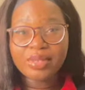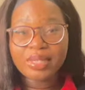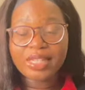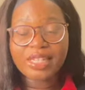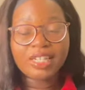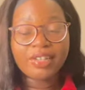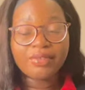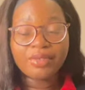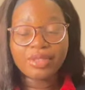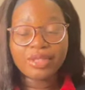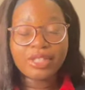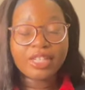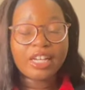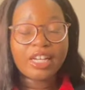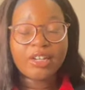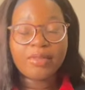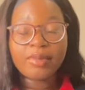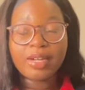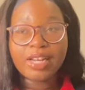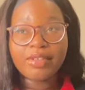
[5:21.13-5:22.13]
I never took
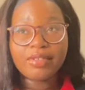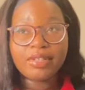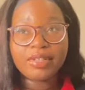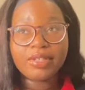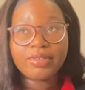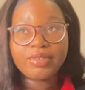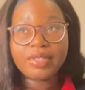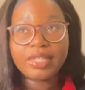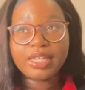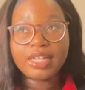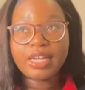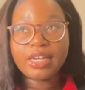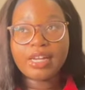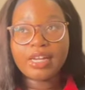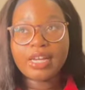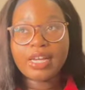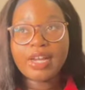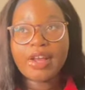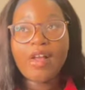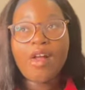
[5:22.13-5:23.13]
out a private loan, thank
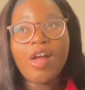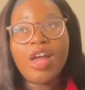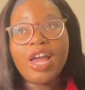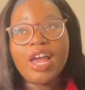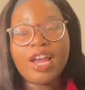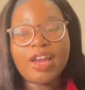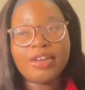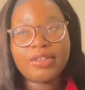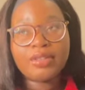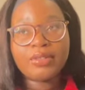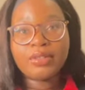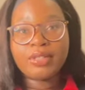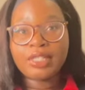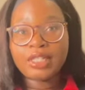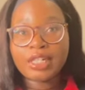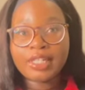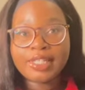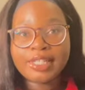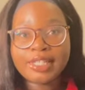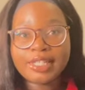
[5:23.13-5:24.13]
God. Every loan that
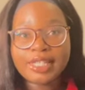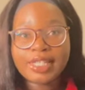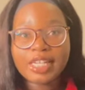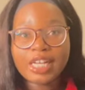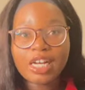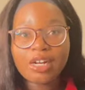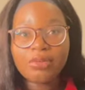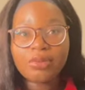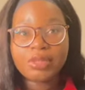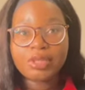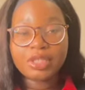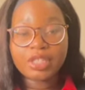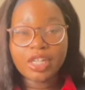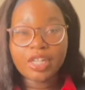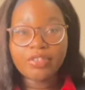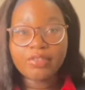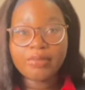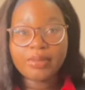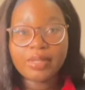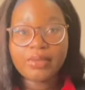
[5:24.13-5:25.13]
I did take out was a
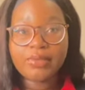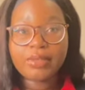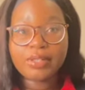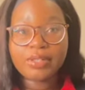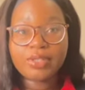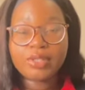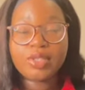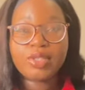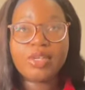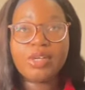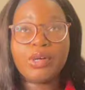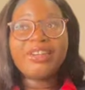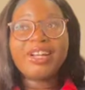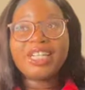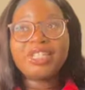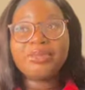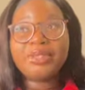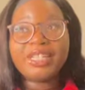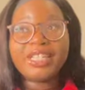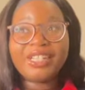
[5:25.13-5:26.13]
government one. So
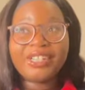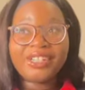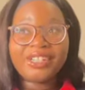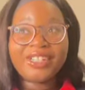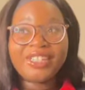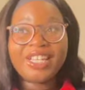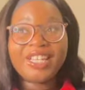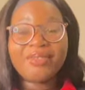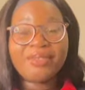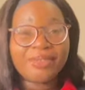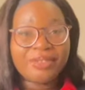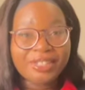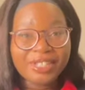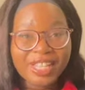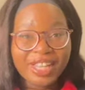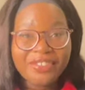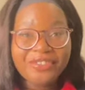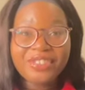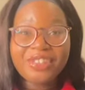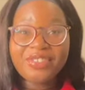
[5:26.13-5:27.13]
graduating early will
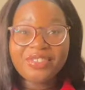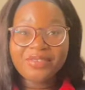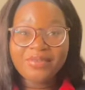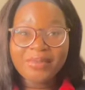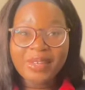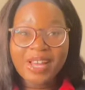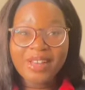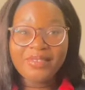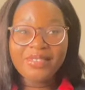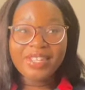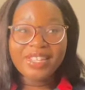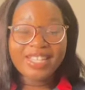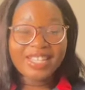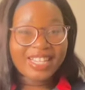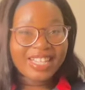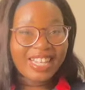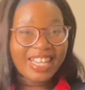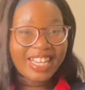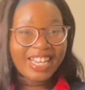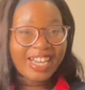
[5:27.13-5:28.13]
save you from having to
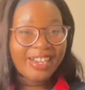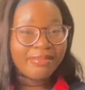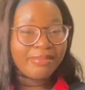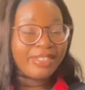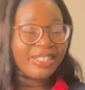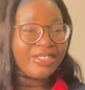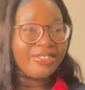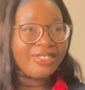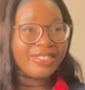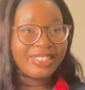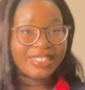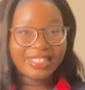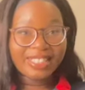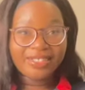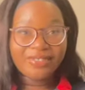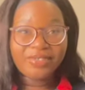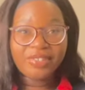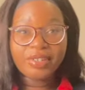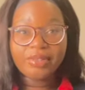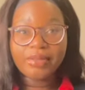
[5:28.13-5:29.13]
take out loans as
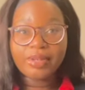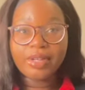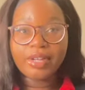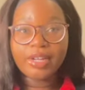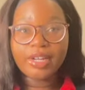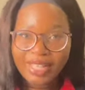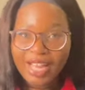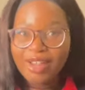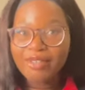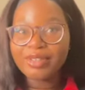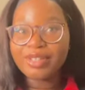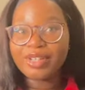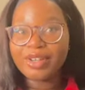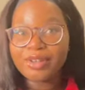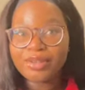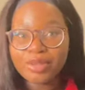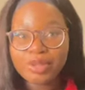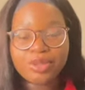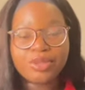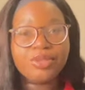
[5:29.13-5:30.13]
if you were having to go
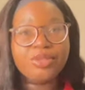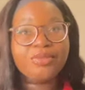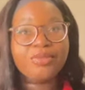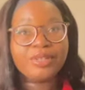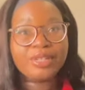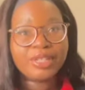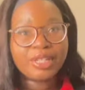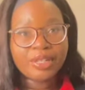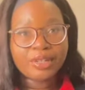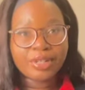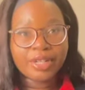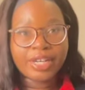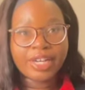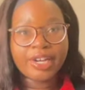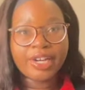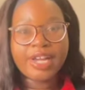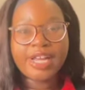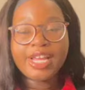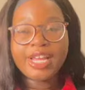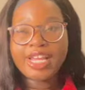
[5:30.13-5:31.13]
to school for another
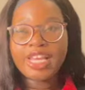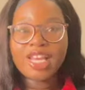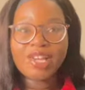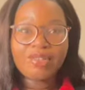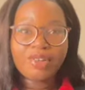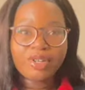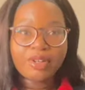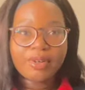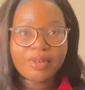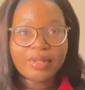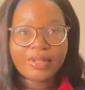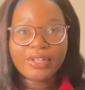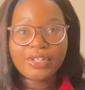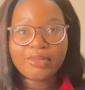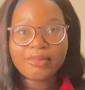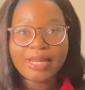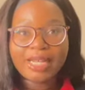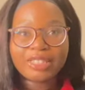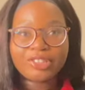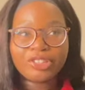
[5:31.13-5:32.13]
year, even though I'm going
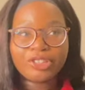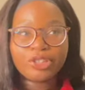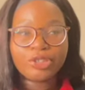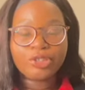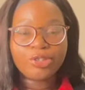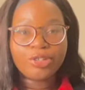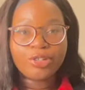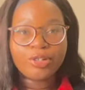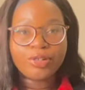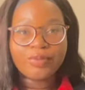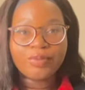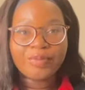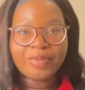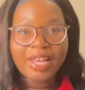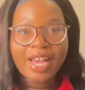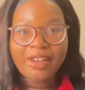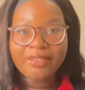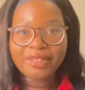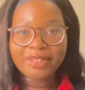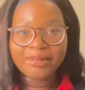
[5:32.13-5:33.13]
back to school
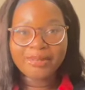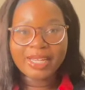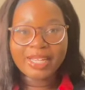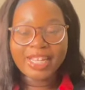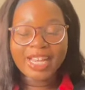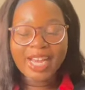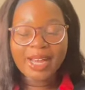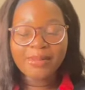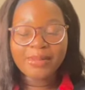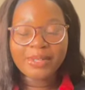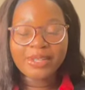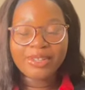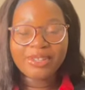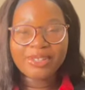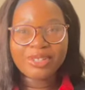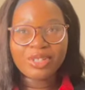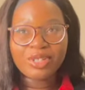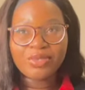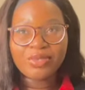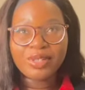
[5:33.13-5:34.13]
after my gap year is
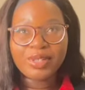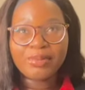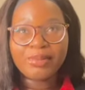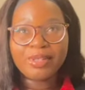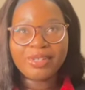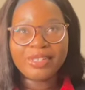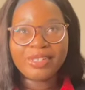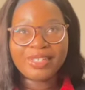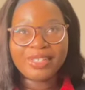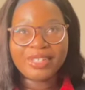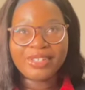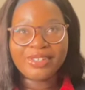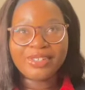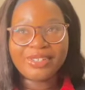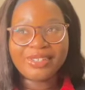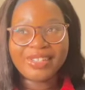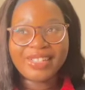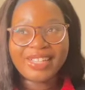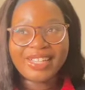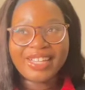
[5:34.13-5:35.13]
over. But
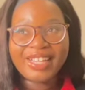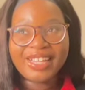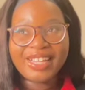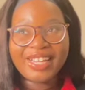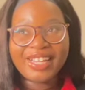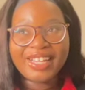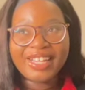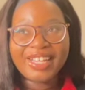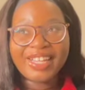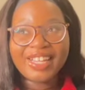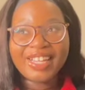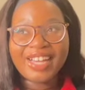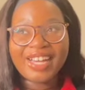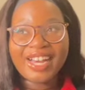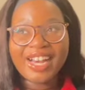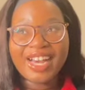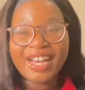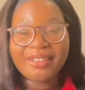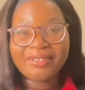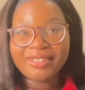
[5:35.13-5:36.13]
still,
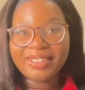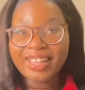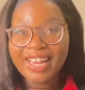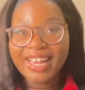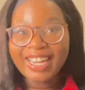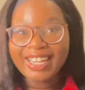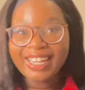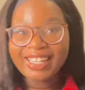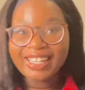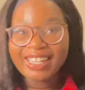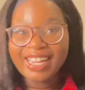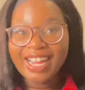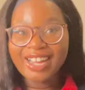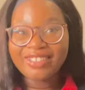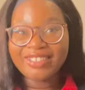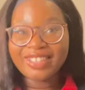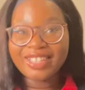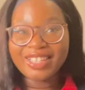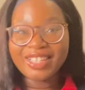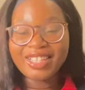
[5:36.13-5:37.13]
I'm glad I didn't
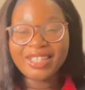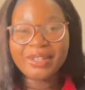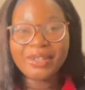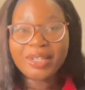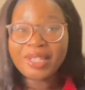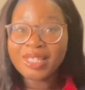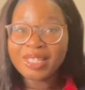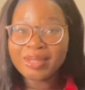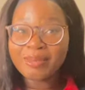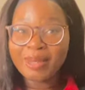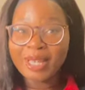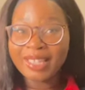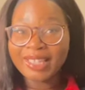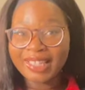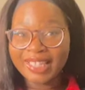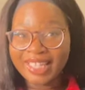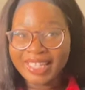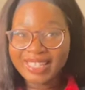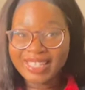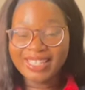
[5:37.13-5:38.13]
have to
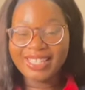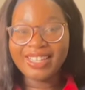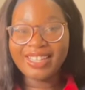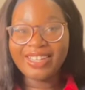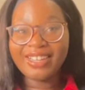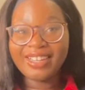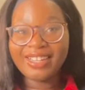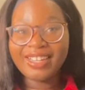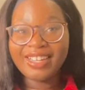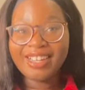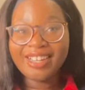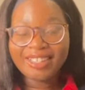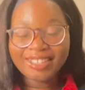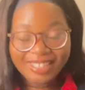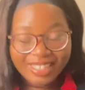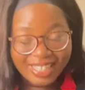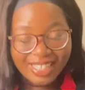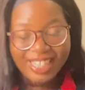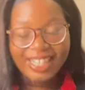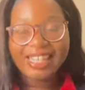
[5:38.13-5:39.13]
spend this year
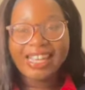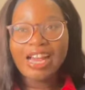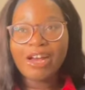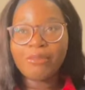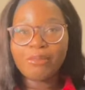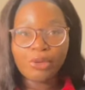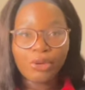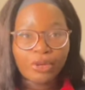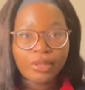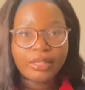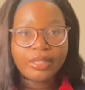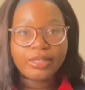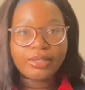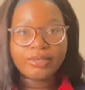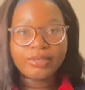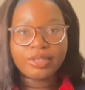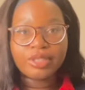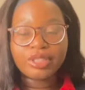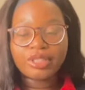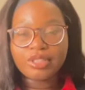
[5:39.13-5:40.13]
taking out more
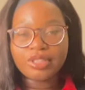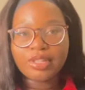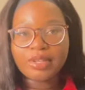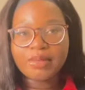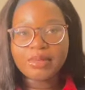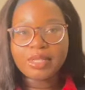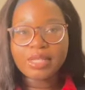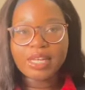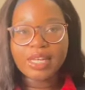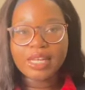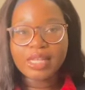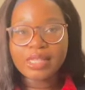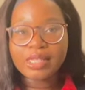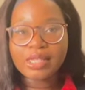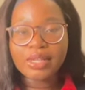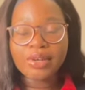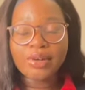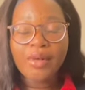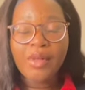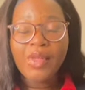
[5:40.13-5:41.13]
loans, you know what I'm saying?
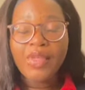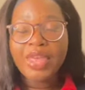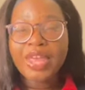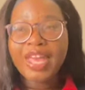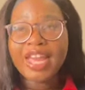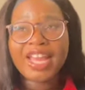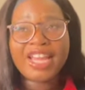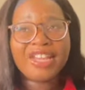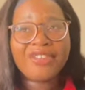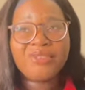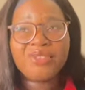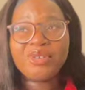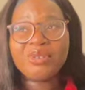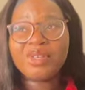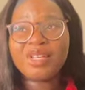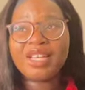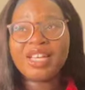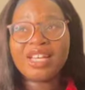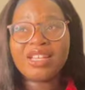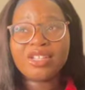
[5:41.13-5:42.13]
So, and if you
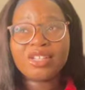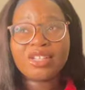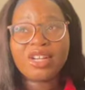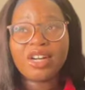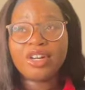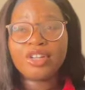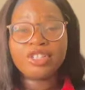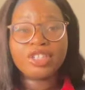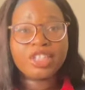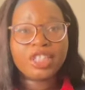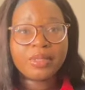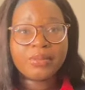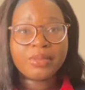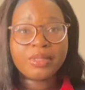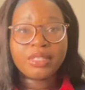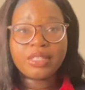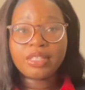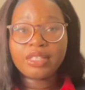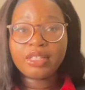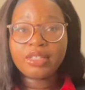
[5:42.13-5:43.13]
can get
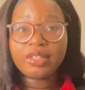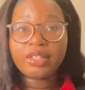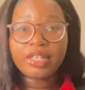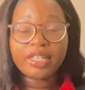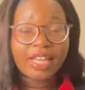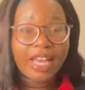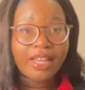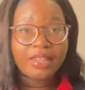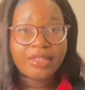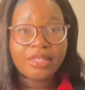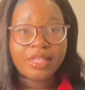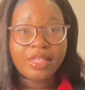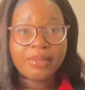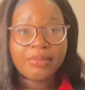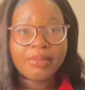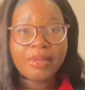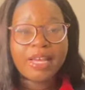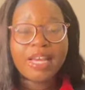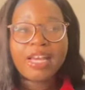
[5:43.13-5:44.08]
scholarships, get them.